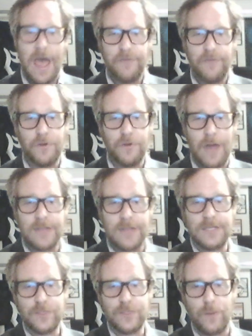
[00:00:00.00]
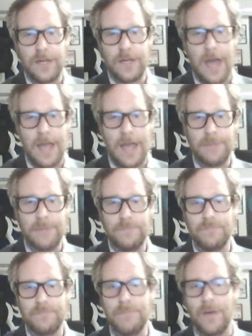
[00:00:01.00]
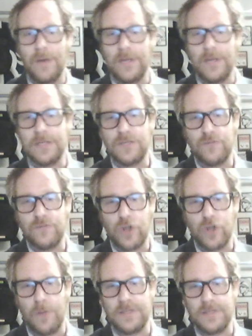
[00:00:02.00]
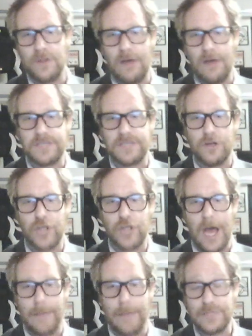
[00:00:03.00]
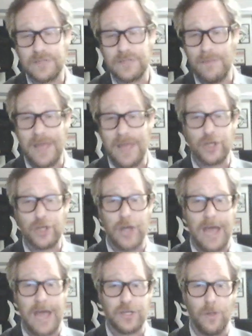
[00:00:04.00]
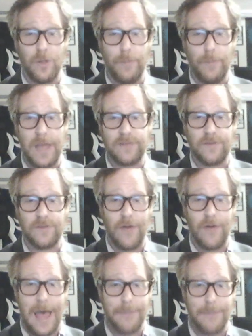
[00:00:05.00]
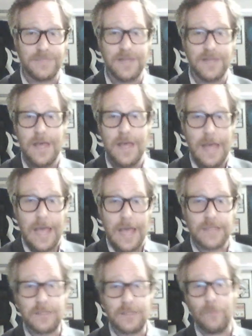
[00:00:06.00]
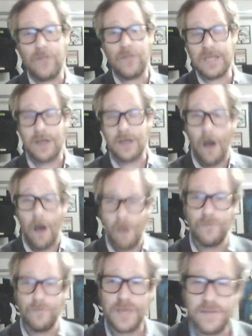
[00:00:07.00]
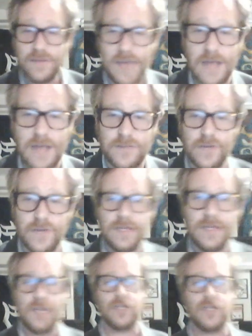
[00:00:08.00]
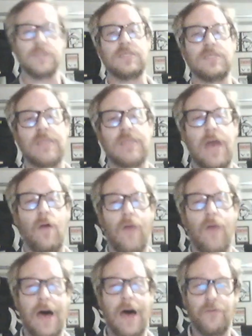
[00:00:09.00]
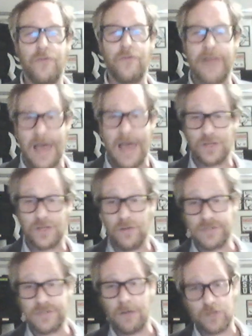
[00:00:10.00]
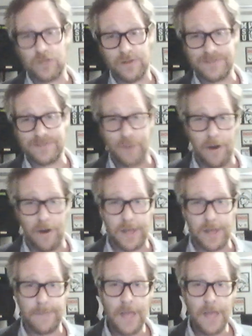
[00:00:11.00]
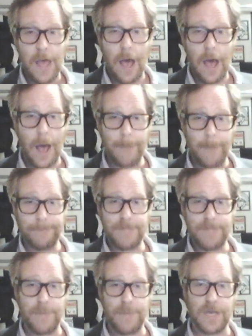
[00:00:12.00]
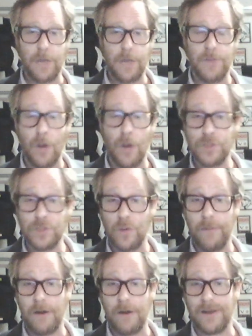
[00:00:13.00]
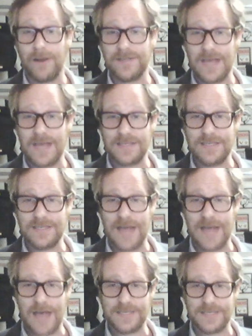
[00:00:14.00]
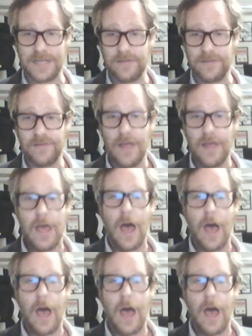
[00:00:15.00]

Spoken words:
After 1929, millions of Germans lost their jobs. The major national banks collapsed. And so it's all of these kinds of conditions that allow for the National Socialist Party, they become known to Americans as Nazis,